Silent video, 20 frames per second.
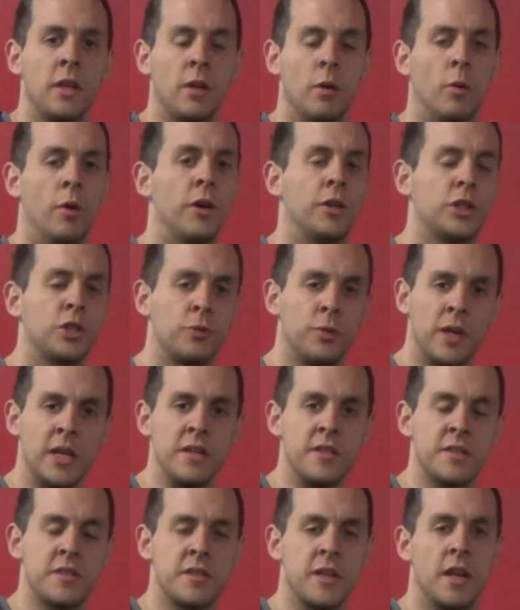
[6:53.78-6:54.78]
our
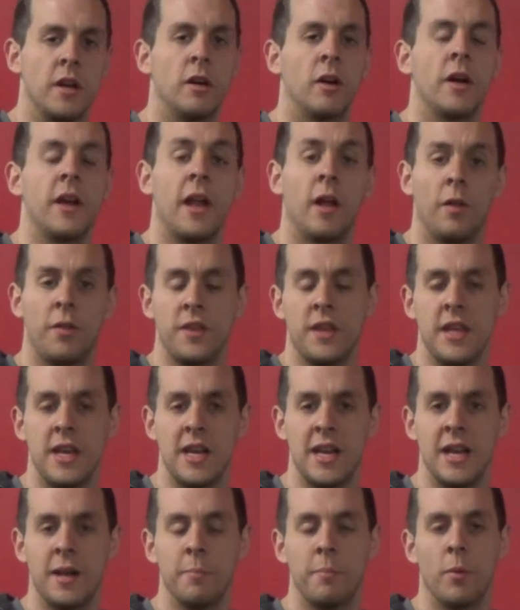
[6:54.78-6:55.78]
treats and our unhealthy
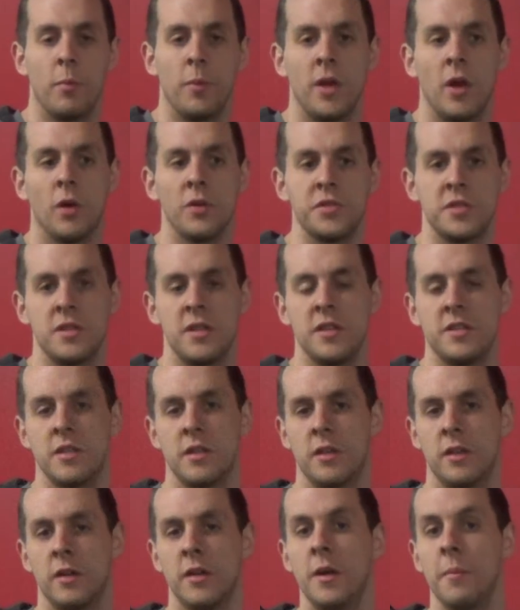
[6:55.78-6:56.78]
eating, but we also need
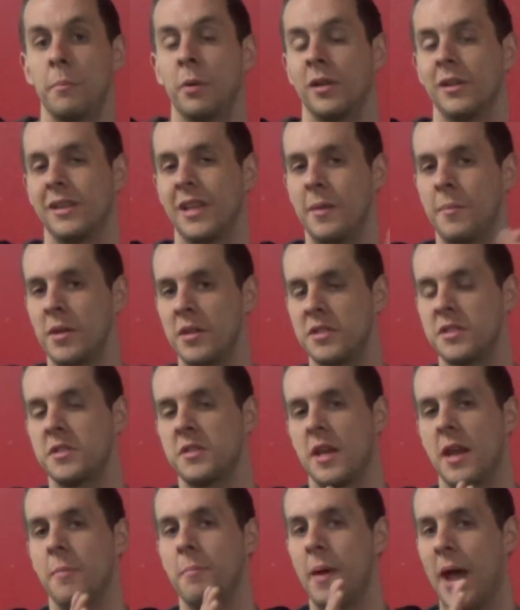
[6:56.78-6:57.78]
to put
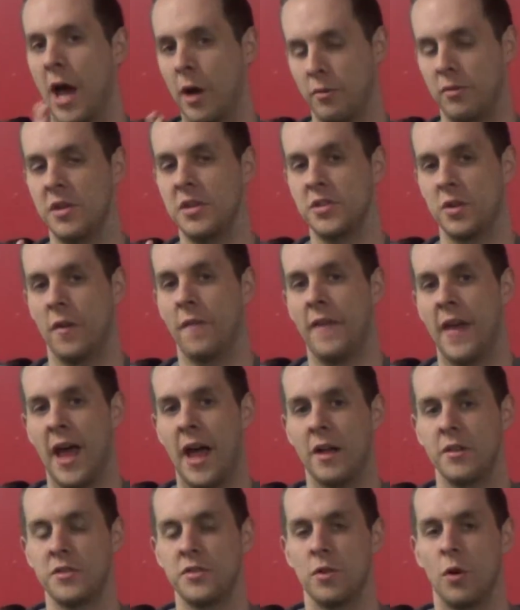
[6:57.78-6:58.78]
limits and boundaries on
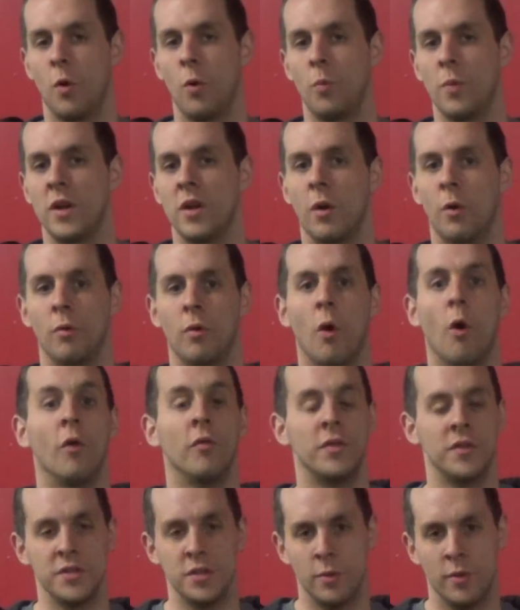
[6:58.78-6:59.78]
that so we don't
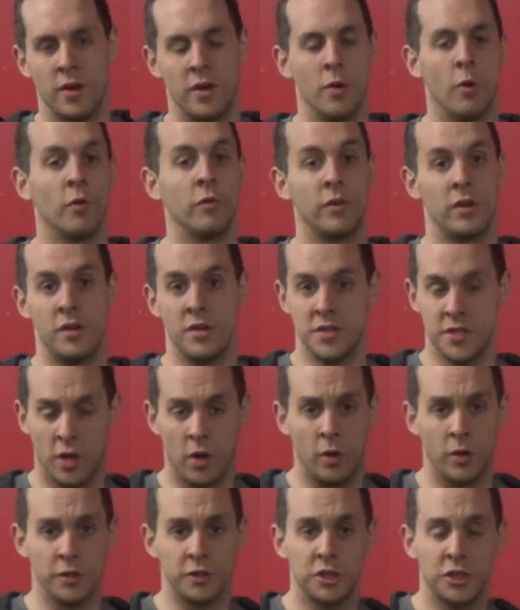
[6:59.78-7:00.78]
overdo it and
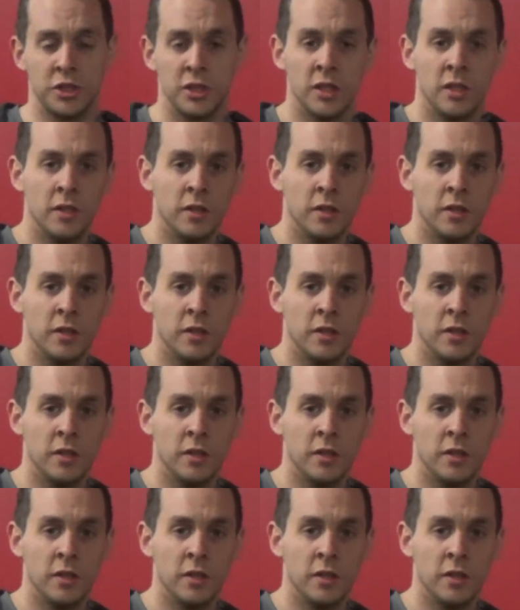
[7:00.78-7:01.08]
overindulge.